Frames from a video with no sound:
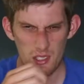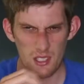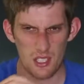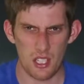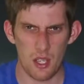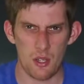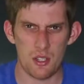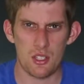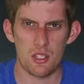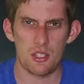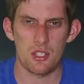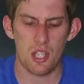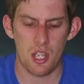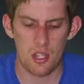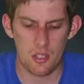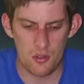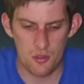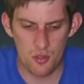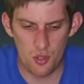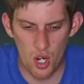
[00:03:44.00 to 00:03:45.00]
So in
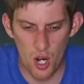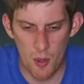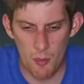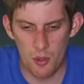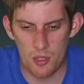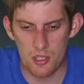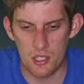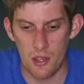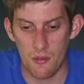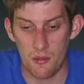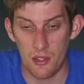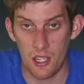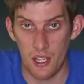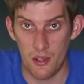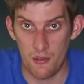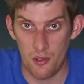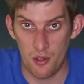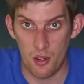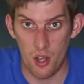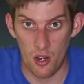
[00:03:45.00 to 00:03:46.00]
terms of tripods, I think
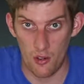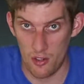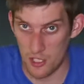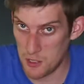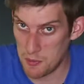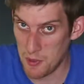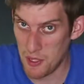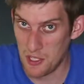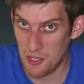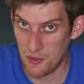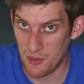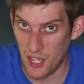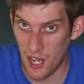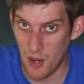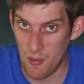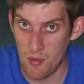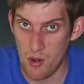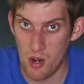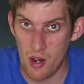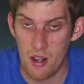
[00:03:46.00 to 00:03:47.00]
if you've got an expensive
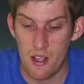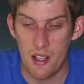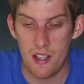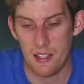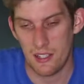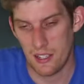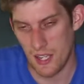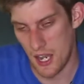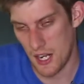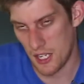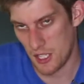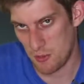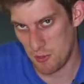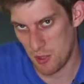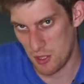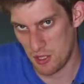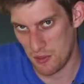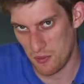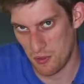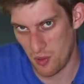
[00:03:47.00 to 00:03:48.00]
camera, get an
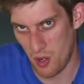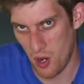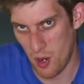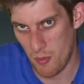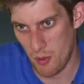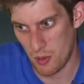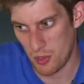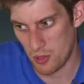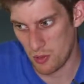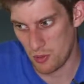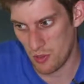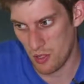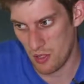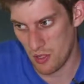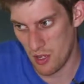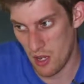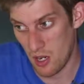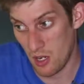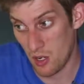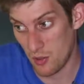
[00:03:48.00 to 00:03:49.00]
expensive tripod
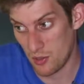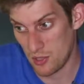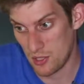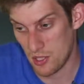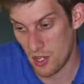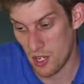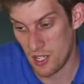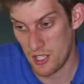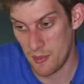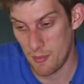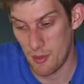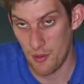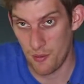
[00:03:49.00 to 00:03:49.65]
alongside it.